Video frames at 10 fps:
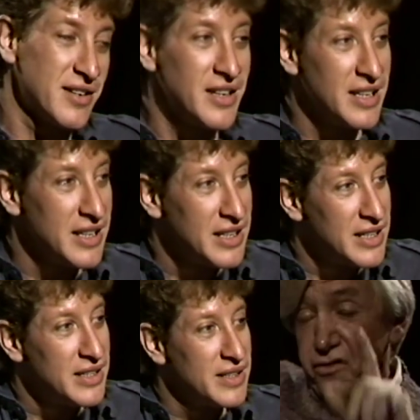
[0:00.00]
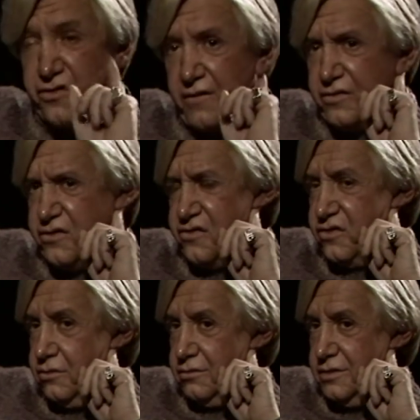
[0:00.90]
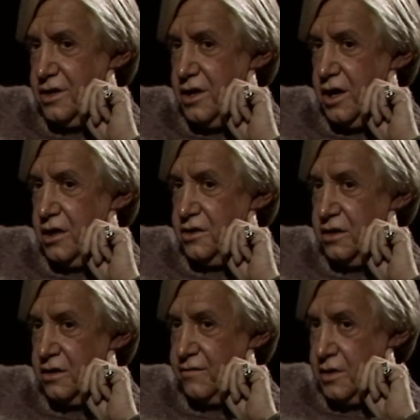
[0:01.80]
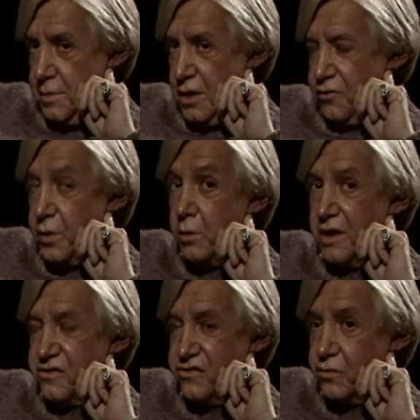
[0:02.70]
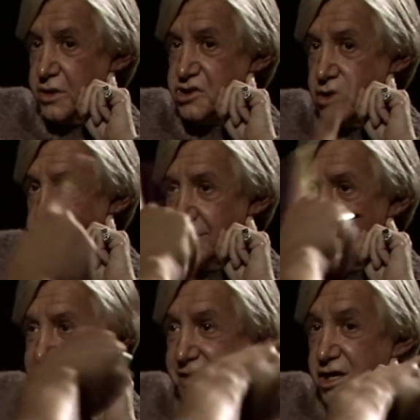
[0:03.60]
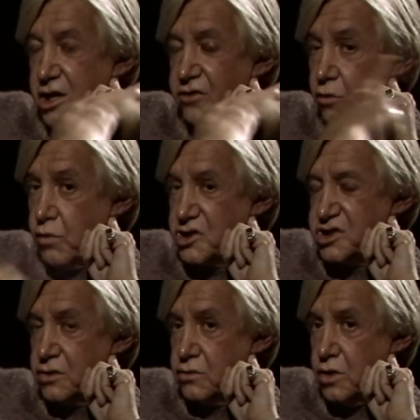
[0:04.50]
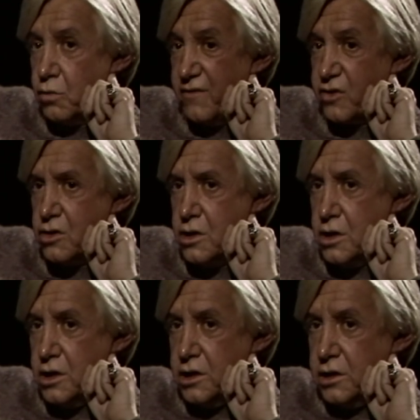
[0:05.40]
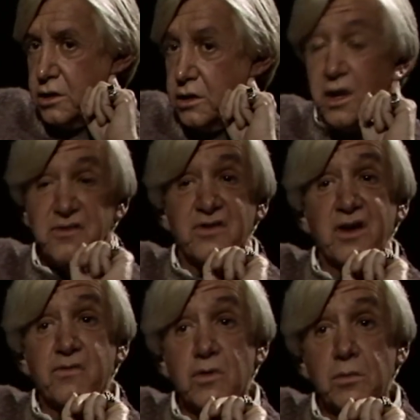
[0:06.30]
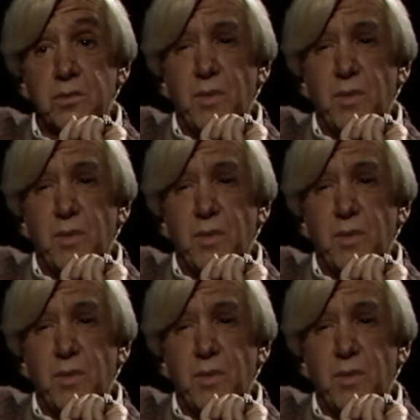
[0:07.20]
Oh, this show goes to San Francisco. Yeah. Oh, good. In, a, in about good. three weeks. This well, will be come shown. and see us in San the Francisco. Russian the Russian River? River. Russian River. Yeah, that's a nice room.